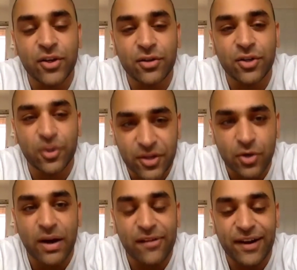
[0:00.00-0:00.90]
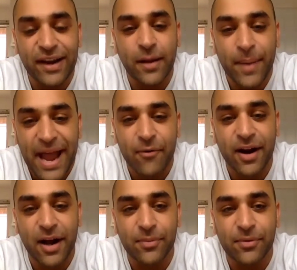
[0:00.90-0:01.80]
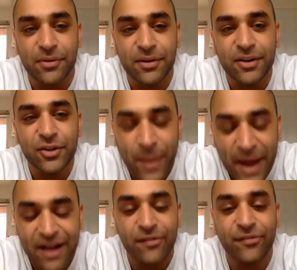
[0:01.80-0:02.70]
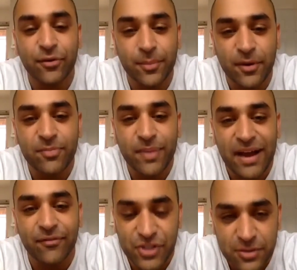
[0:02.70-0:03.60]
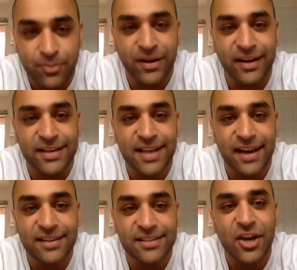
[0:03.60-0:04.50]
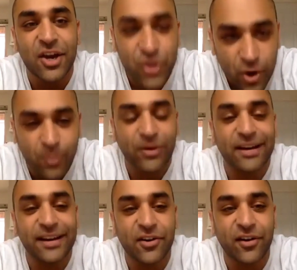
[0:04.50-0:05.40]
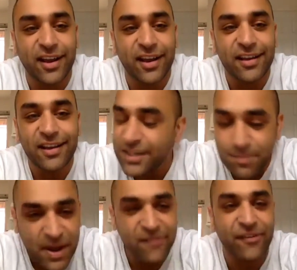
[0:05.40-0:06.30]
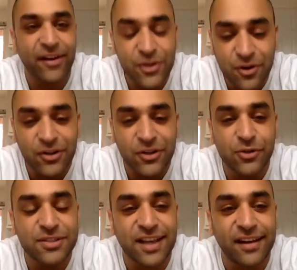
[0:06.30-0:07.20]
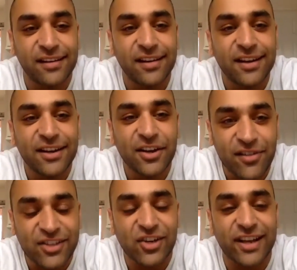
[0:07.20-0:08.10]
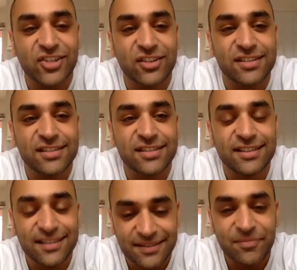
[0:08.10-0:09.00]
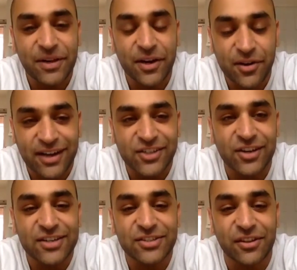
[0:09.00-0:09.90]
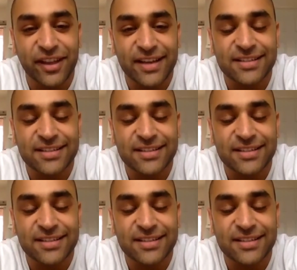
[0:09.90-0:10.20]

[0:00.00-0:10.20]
you and your wife are like a power couple. You're powerful. You're both powerful. She's brilliant in tennis. You're brilliant in cricket. It's perfect. And you got a new son. Congratulations. Congratulations on that.